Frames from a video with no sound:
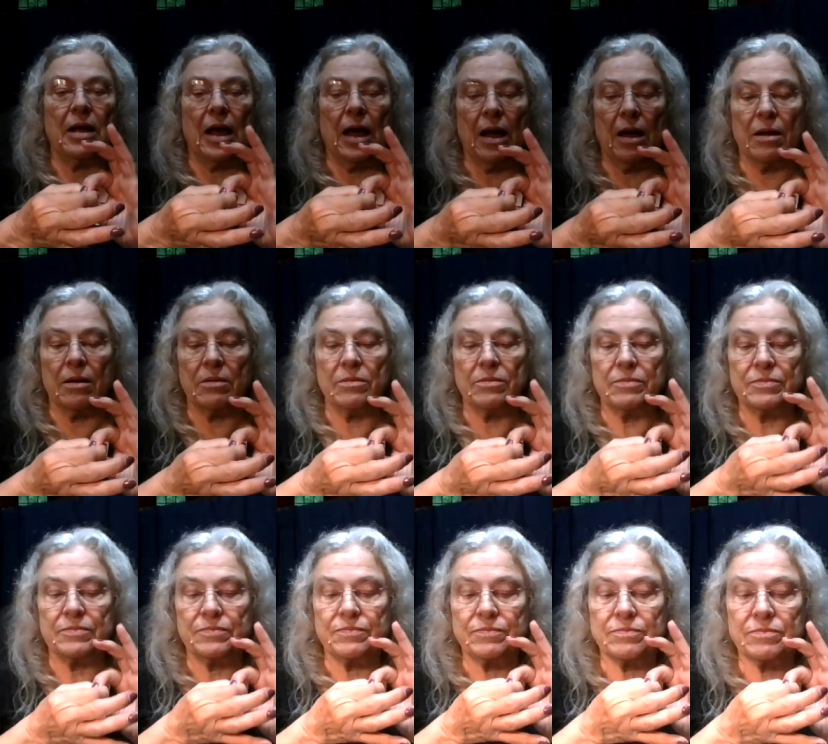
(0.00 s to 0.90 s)

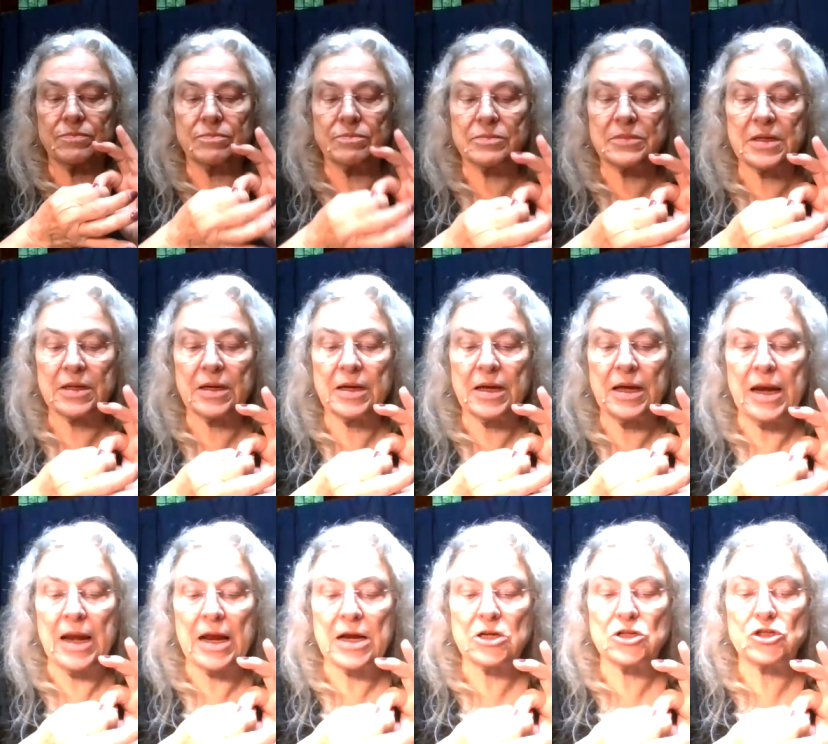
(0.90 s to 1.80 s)
um,
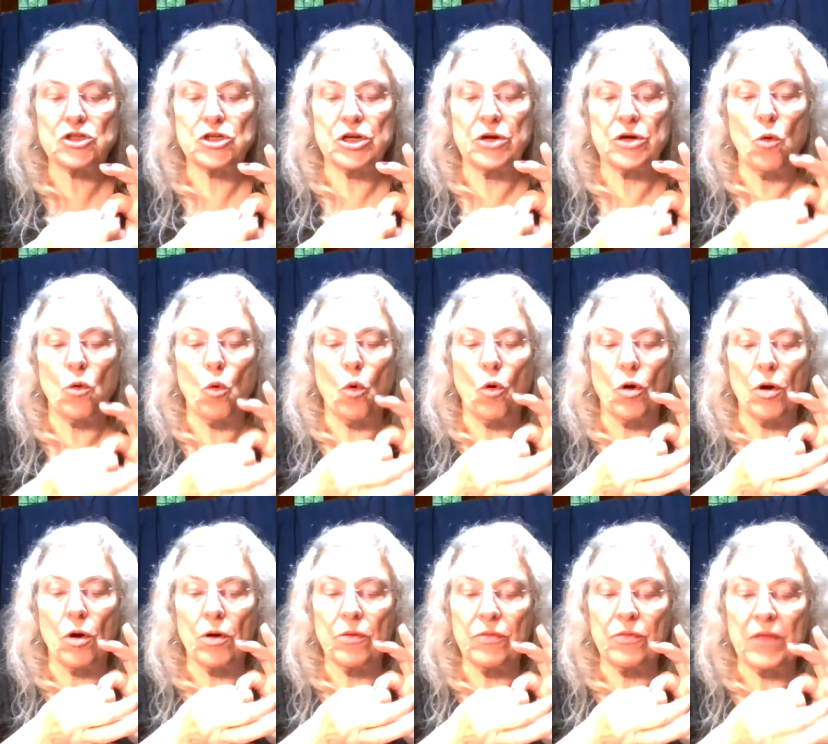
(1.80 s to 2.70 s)
connection
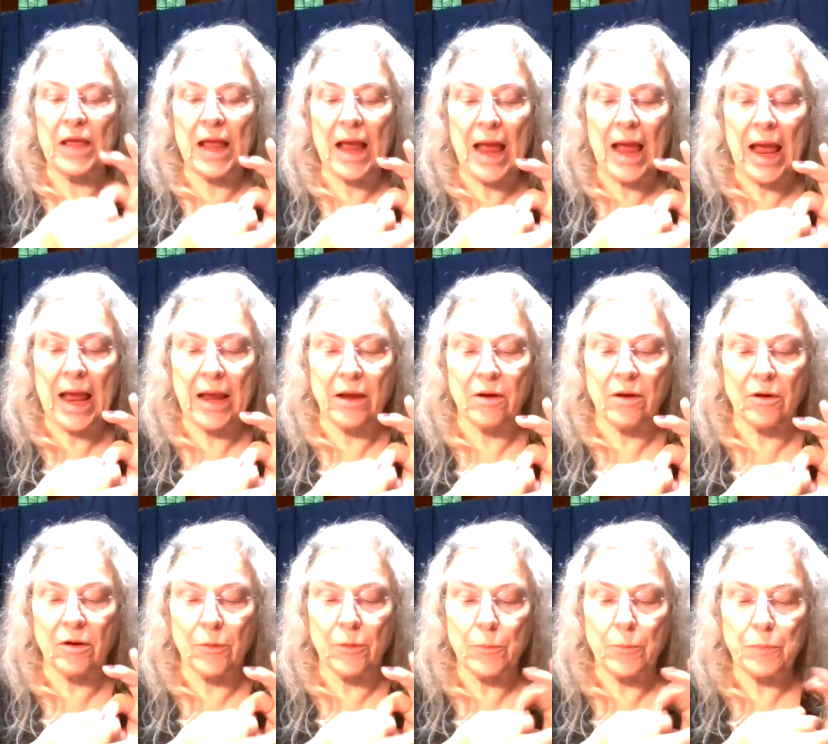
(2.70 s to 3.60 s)
or the
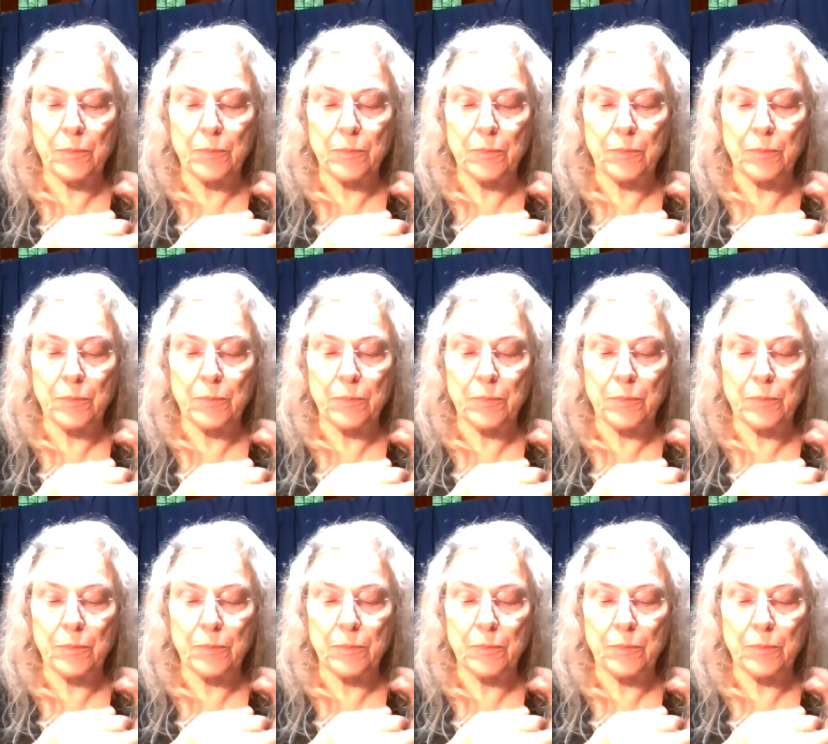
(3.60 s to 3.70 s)
anchor.